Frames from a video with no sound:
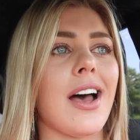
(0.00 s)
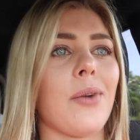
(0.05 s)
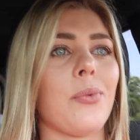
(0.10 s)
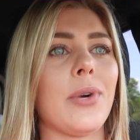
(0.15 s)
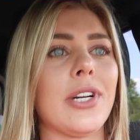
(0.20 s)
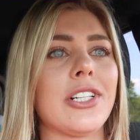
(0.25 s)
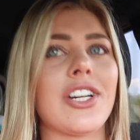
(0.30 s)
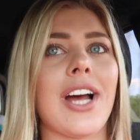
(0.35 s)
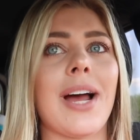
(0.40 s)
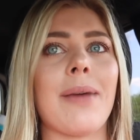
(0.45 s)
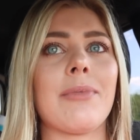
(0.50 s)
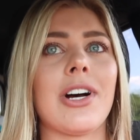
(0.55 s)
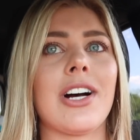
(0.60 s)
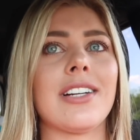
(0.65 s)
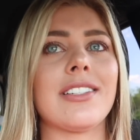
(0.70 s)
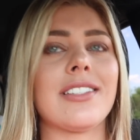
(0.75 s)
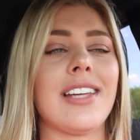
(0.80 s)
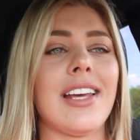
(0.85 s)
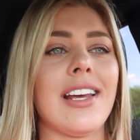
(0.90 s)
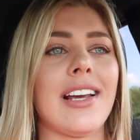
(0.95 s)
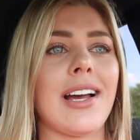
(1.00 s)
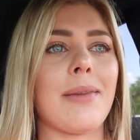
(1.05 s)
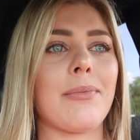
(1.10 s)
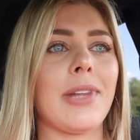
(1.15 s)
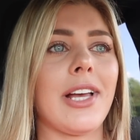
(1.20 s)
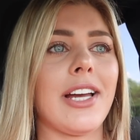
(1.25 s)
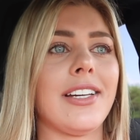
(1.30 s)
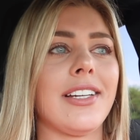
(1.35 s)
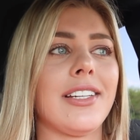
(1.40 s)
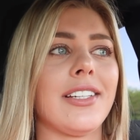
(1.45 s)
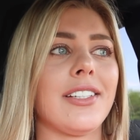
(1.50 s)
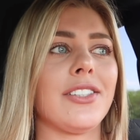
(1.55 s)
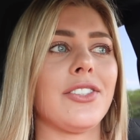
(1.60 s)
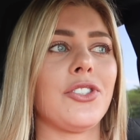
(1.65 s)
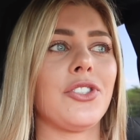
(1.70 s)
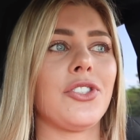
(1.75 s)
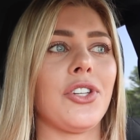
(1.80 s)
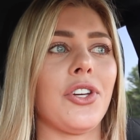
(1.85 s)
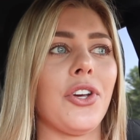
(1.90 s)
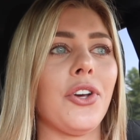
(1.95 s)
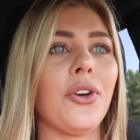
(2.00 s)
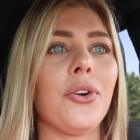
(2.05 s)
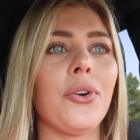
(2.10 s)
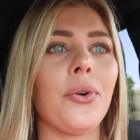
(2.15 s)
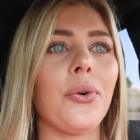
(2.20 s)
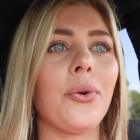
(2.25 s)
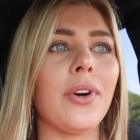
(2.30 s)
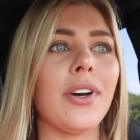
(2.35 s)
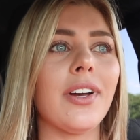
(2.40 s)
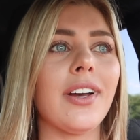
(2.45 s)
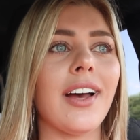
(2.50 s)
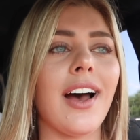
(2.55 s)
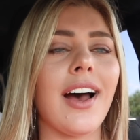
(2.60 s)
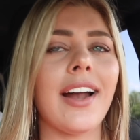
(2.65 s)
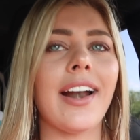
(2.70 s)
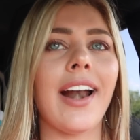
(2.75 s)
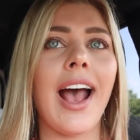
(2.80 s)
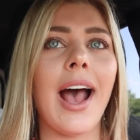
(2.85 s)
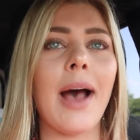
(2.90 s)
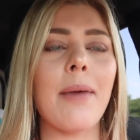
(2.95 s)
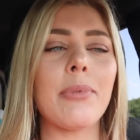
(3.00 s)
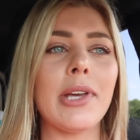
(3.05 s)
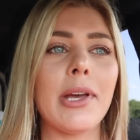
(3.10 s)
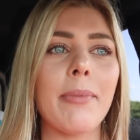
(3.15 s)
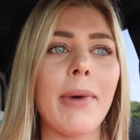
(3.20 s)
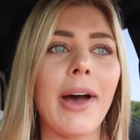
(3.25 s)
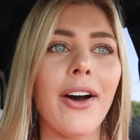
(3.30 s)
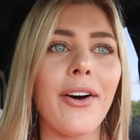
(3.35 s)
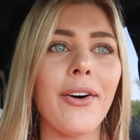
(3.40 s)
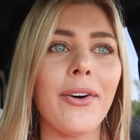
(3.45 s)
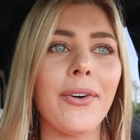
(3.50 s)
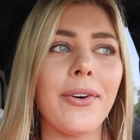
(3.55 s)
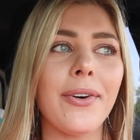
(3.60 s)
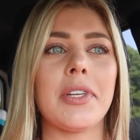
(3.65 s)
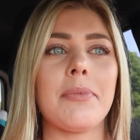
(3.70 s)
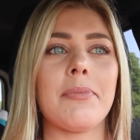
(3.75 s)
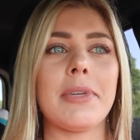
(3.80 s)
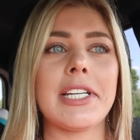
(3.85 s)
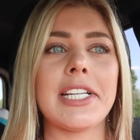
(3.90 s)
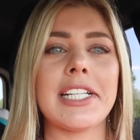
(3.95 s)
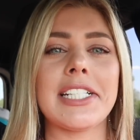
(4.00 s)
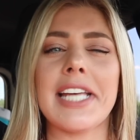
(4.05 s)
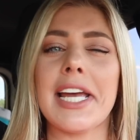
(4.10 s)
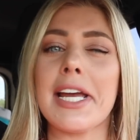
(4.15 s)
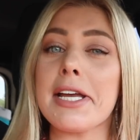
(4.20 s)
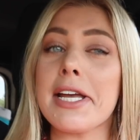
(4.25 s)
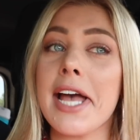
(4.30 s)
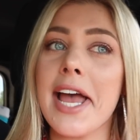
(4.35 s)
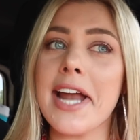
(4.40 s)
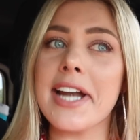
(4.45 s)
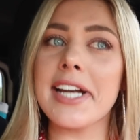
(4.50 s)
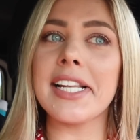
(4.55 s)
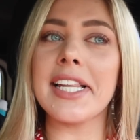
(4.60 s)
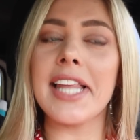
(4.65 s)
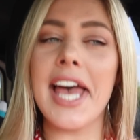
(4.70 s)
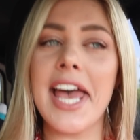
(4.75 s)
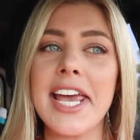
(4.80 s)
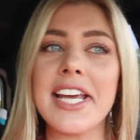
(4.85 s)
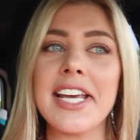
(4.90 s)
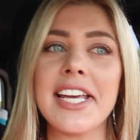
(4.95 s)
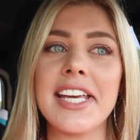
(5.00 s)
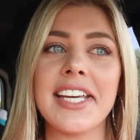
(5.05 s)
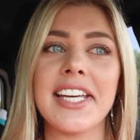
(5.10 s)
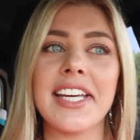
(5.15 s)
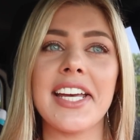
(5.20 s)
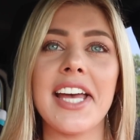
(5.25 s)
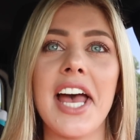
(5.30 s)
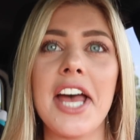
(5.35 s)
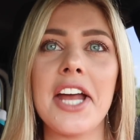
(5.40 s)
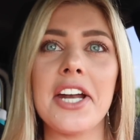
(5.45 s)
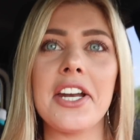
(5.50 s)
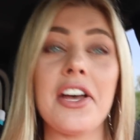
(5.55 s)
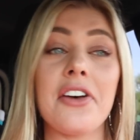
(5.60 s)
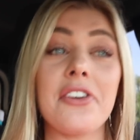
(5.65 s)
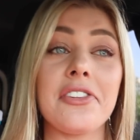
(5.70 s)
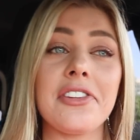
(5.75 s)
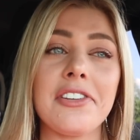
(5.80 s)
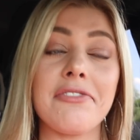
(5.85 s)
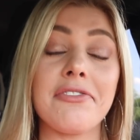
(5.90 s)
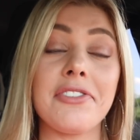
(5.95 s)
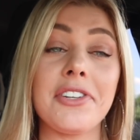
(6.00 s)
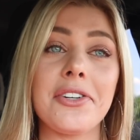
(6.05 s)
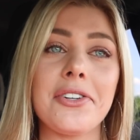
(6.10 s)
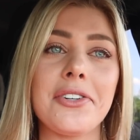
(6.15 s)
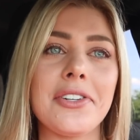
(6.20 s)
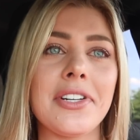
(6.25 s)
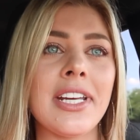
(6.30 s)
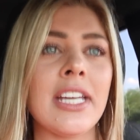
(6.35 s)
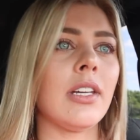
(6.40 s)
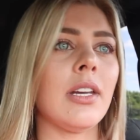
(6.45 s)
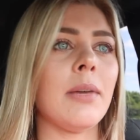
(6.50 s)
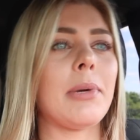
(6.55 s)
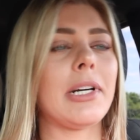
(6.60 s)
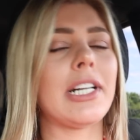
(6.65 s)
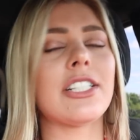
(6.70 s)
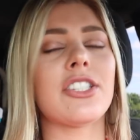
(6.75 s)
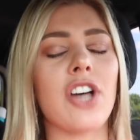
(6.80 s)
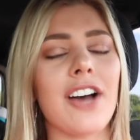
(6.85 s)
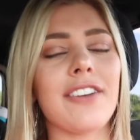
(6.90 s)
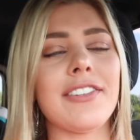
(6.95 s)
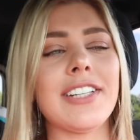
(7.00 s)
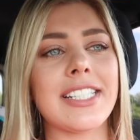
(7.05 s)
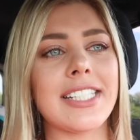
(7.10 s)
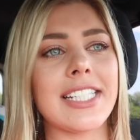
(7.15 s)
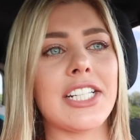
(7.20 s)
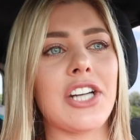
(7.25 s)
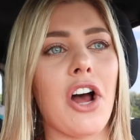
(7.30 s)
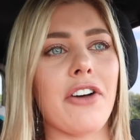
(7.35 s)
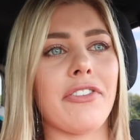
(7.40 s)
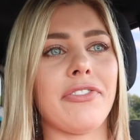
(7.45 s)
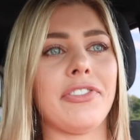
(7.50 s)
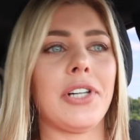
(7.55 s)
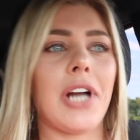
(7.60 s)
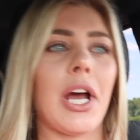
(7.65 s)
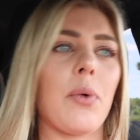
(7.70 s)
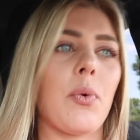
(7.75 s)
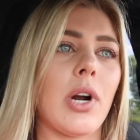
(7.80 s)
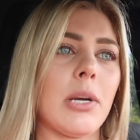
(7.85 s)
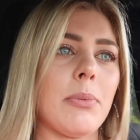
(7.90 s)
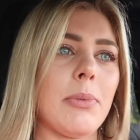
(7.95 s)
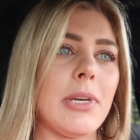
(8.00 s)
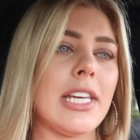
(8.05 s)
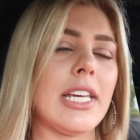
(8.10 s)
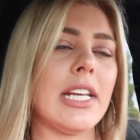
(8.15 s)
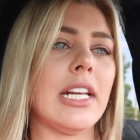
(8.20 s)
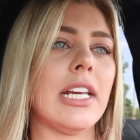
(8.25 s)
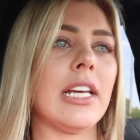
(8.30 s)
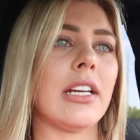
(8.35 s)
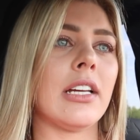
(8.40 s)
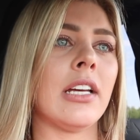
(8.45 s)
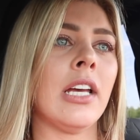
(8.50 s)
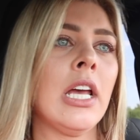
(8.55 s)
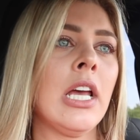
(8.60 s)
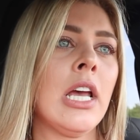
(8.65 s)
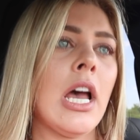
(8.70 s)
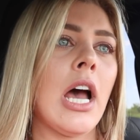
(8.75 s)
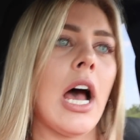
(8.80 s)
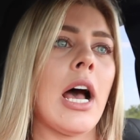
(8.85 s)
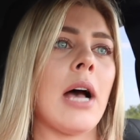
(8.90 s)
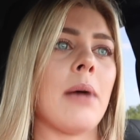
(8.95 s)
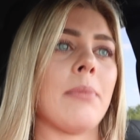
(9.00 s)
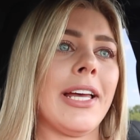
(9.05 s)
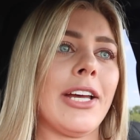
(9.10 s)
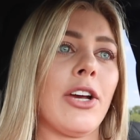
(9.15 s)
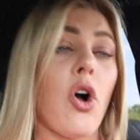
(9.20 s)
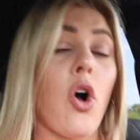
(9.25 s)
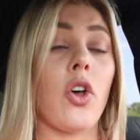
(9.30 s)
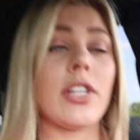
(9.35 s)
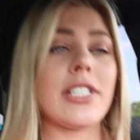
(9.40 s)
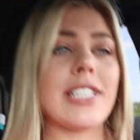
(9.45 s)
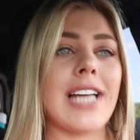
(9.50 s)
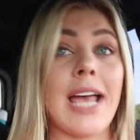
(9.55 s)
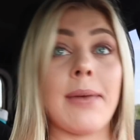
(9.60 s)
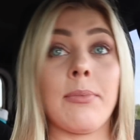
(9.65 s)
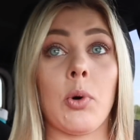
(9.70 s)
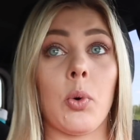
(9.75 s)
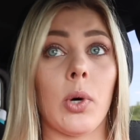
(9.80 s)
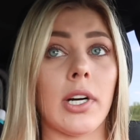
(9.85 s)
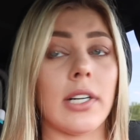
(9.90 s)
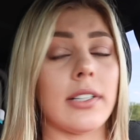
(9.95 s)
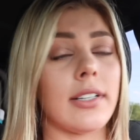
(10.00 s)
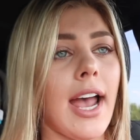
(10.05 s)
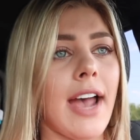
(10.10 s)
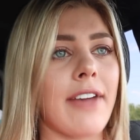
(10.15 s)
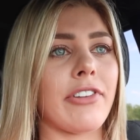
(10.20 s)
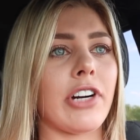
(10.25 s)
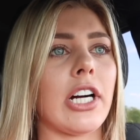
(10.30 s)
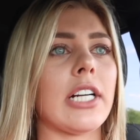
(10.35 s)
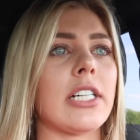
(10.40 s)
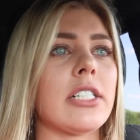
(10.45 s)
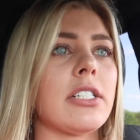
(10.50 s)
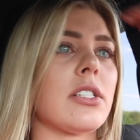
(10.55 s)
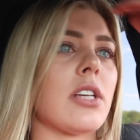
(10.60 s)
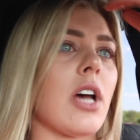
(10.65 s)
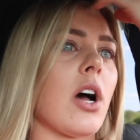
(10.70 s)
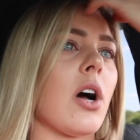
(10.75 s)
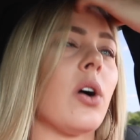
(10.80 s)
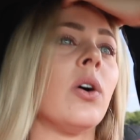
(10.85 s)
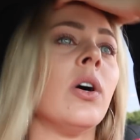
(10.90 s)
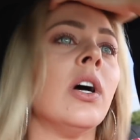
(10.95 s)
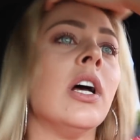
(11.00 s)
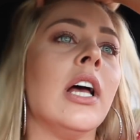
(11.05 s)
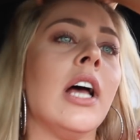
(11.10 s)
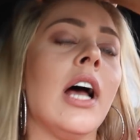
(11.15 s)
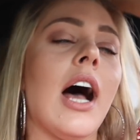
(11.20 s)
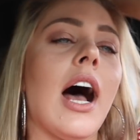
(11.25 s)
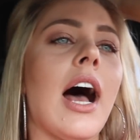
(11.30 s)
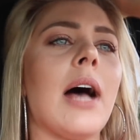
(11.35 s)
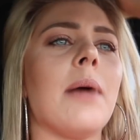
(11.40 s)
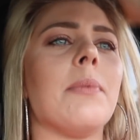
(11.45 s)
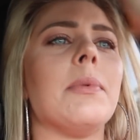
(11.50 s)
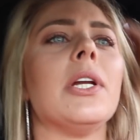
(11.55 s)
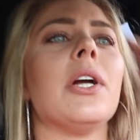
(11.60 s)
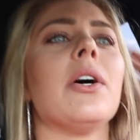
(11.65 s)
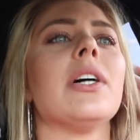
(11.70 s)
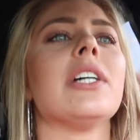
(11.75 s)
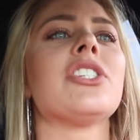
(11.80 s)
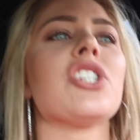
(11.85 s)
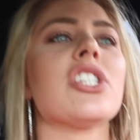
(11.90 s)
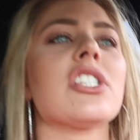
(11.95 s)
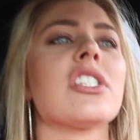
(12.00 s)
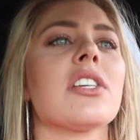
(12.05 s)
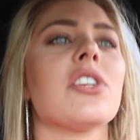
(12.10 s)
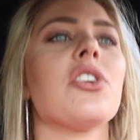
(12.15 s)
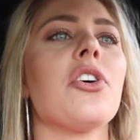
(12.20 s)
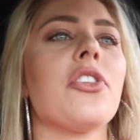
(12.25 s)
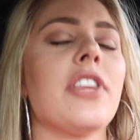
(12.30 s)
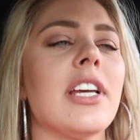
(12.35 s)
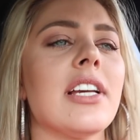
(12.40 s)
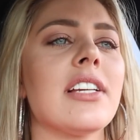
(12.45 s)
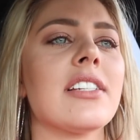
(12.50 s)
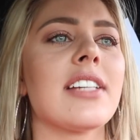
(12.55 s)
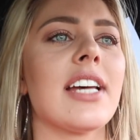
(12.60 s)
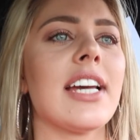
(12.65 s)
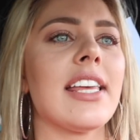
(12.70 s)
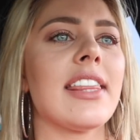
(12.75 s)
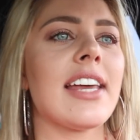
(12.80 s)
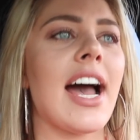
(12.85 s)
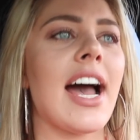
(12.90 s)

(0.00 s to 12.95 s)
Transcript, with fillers: which I'm not saying I'm like too unhappy about, because I kind of like unhealthy food, but it's obviously not food I want to be eating like all the time or ever. So you know, it's just little things like